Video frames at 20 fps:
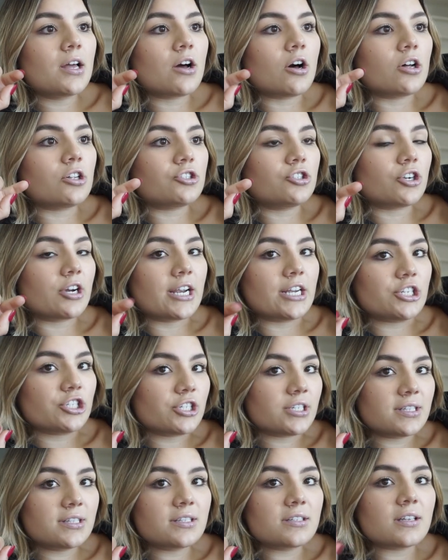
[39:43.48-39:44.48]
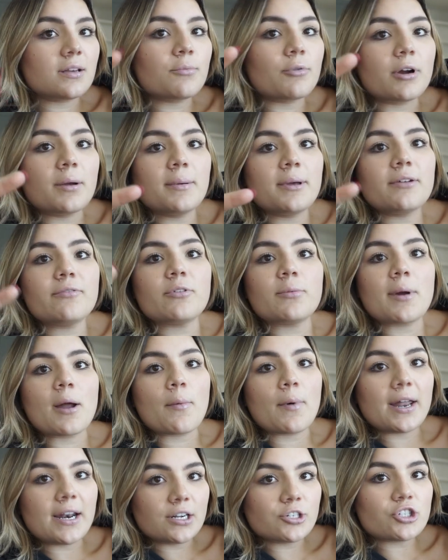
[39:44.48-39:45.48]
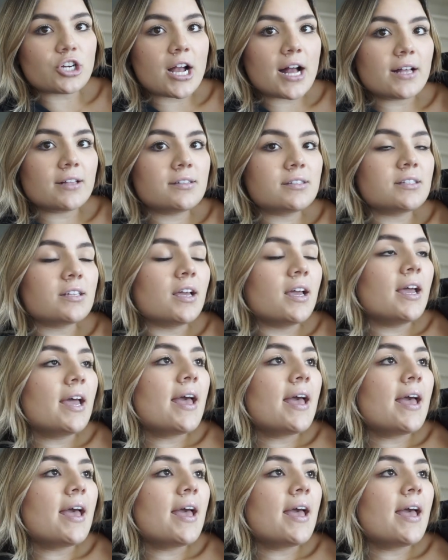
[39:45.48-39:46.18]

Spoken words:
alterations appointment for my wedding dress,